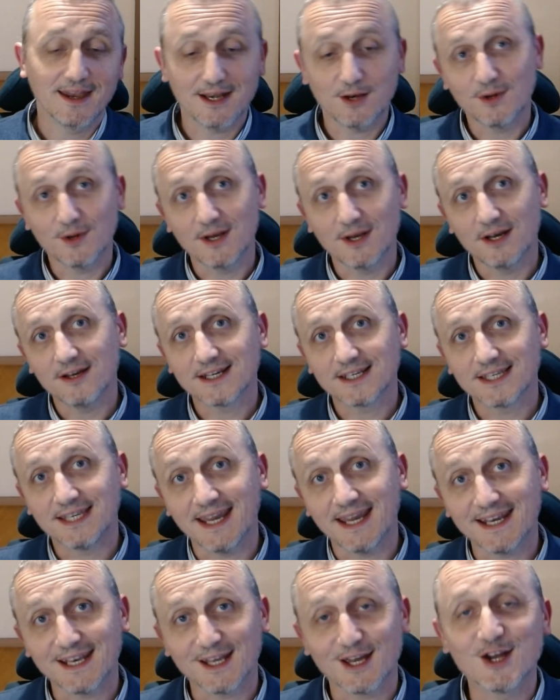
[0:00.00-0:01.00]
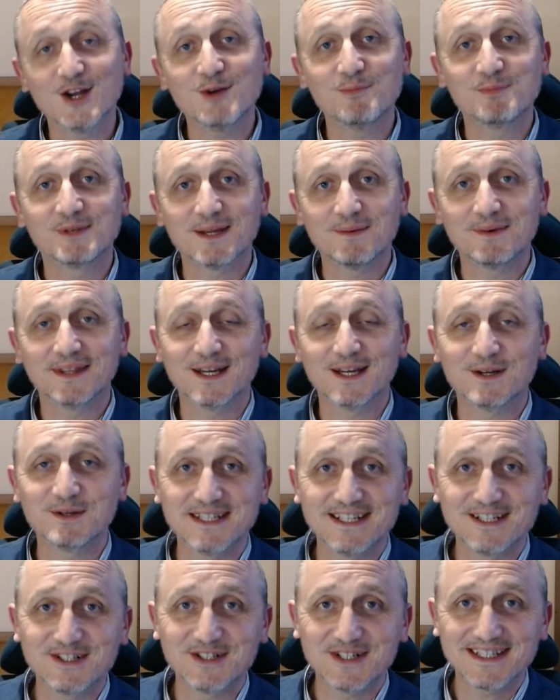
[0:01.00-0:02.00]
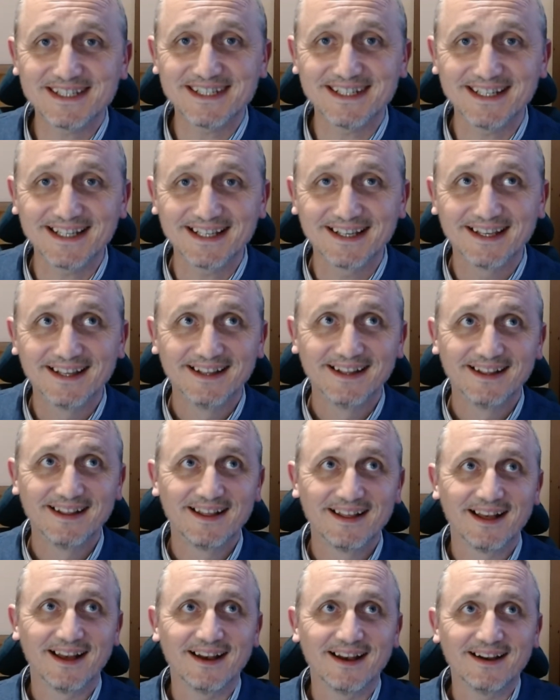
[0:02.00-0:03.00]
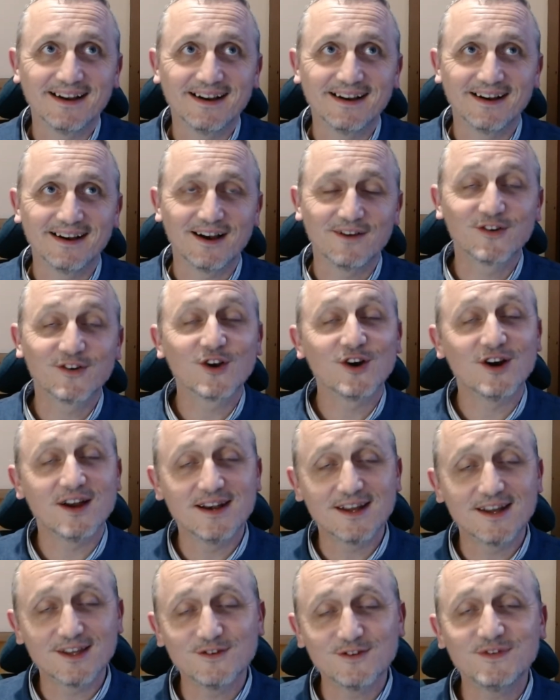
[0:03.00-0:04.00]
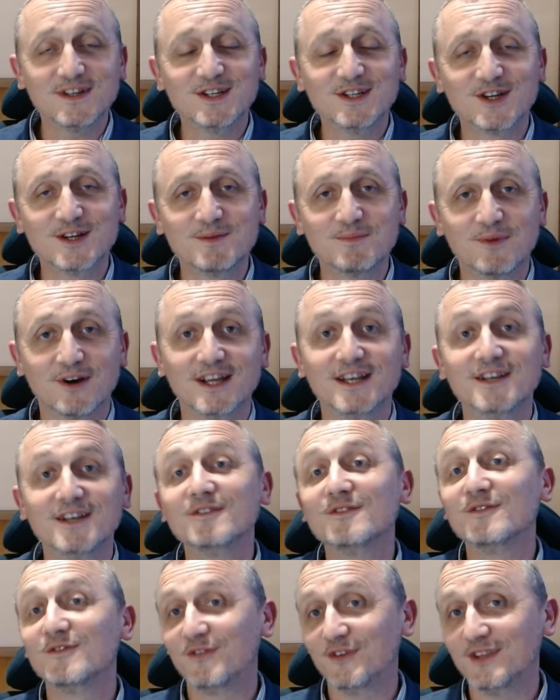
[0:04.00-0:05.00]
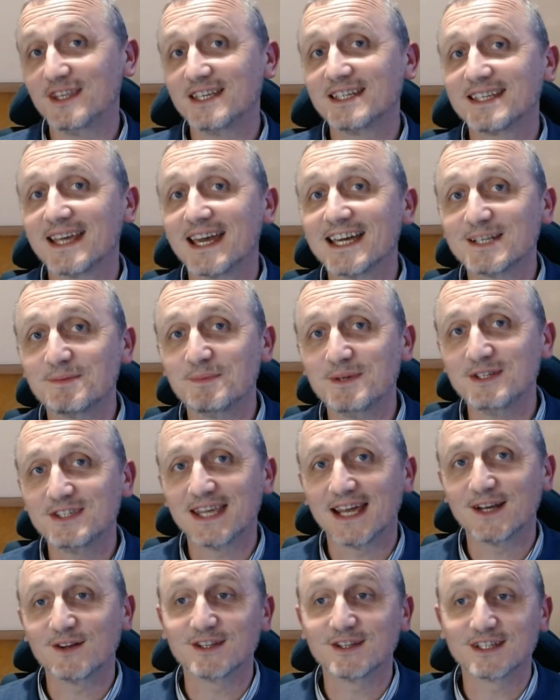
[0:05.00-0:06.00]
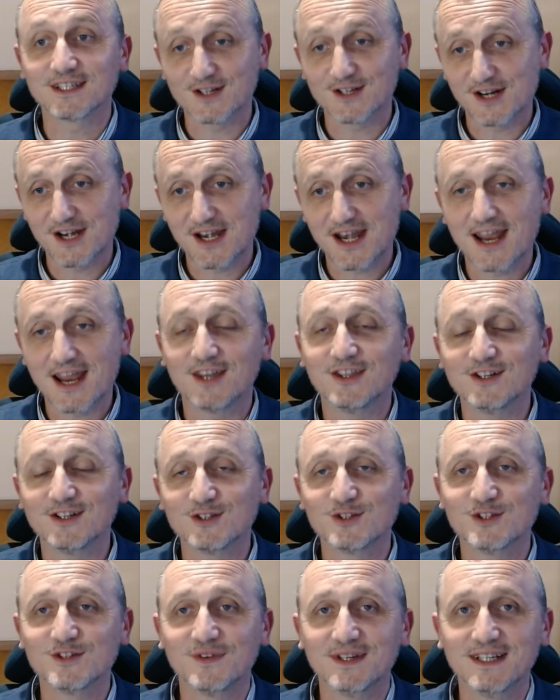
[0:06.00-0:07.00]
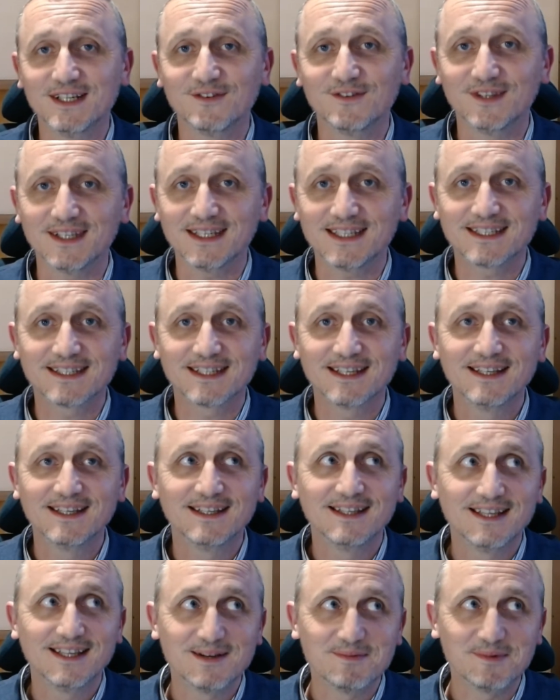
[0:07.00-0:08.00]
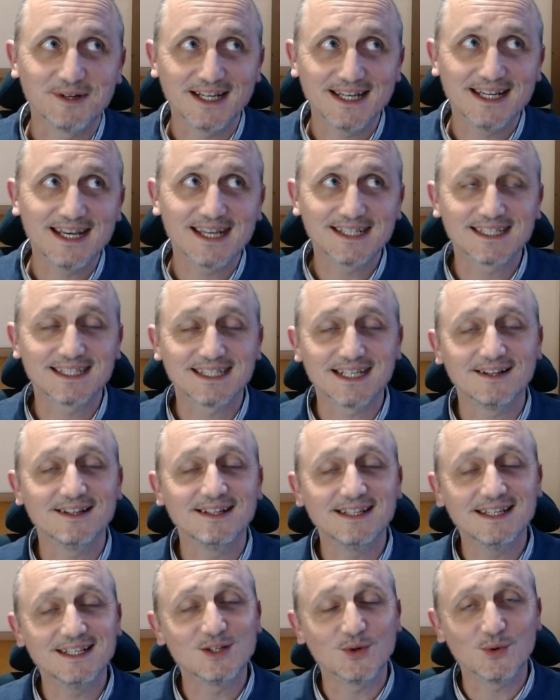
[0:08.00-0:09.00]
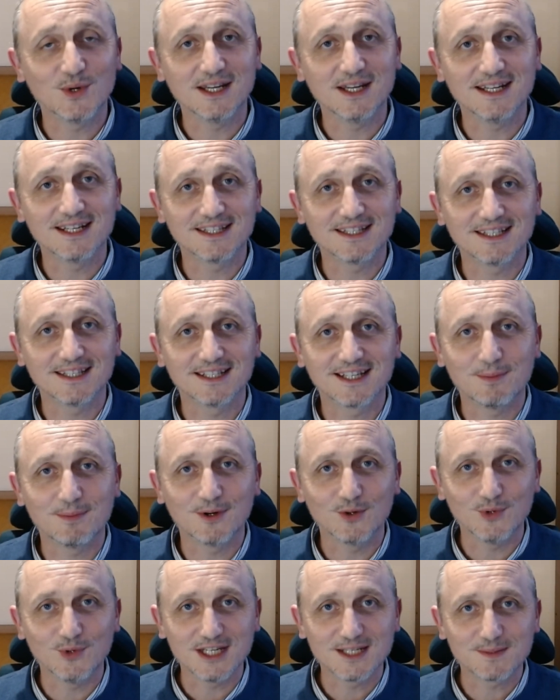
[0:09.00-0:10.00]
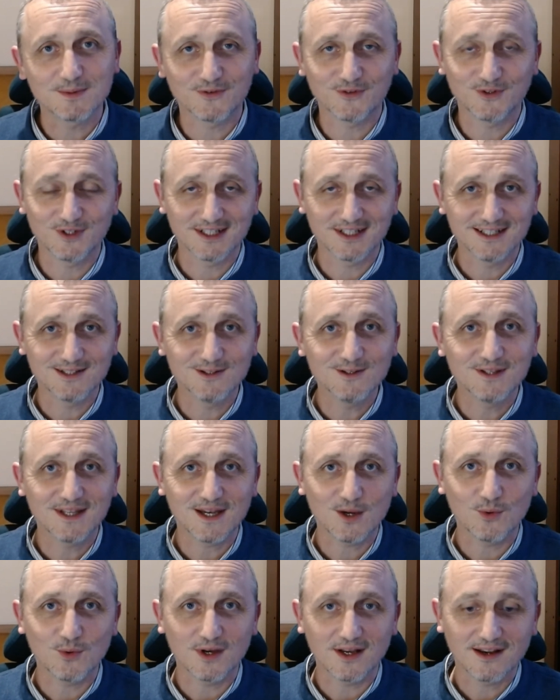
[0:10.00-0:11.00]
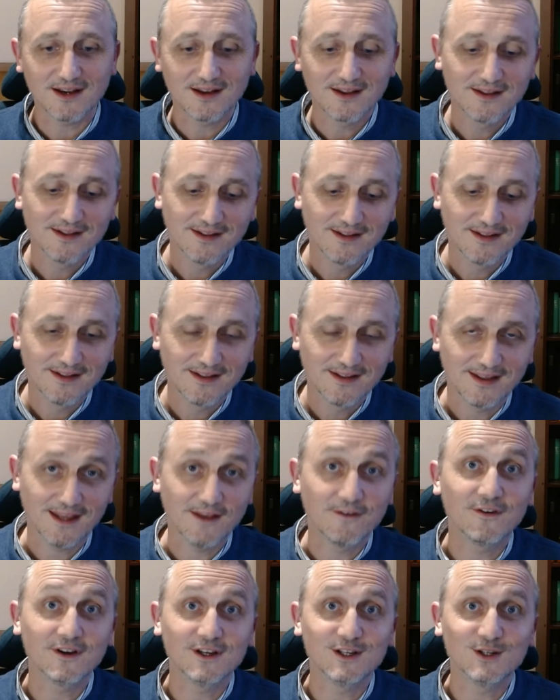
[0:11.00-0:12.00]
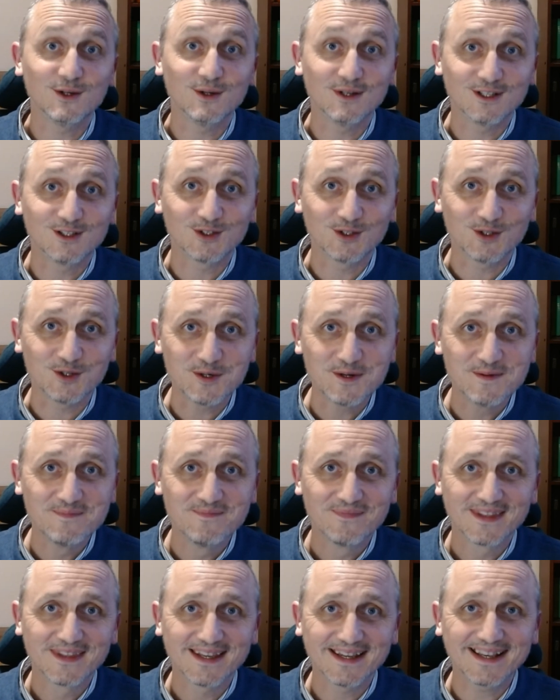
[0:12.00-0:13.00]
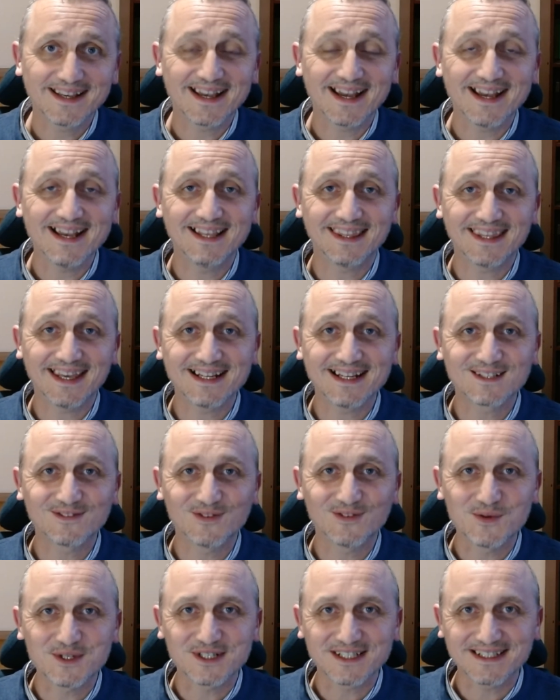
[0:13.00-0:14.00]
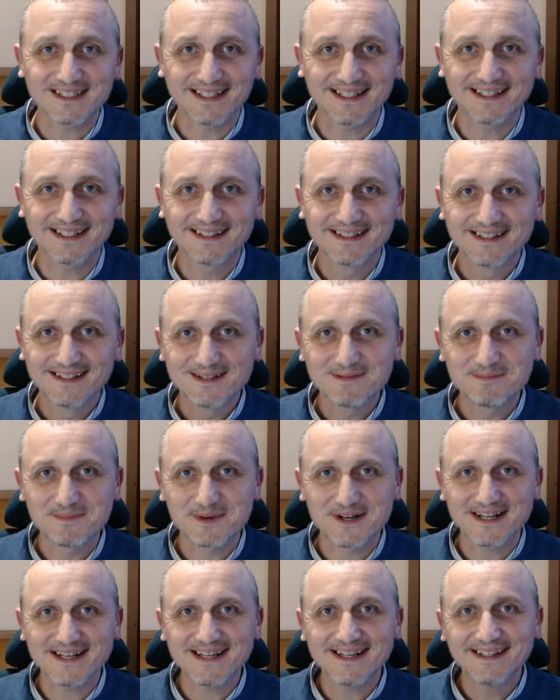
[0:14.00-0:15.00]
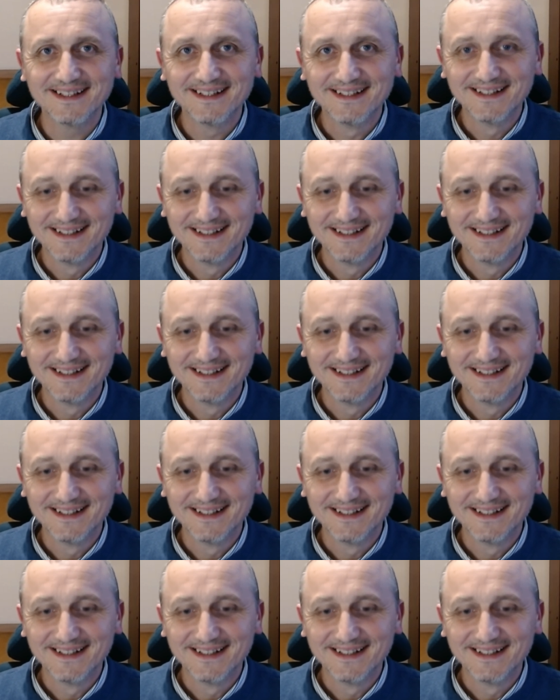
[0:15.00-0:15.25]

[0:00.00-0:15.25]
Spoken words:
Anyway, like I said, I hope some of that was interesting. I've got another video in mind for this Aspie channel that's got nothing to do with any of this, but I necessarily need to wait another couple of weeks before I can do that one, if I do it at all. Okay, thanks for watching. Bye.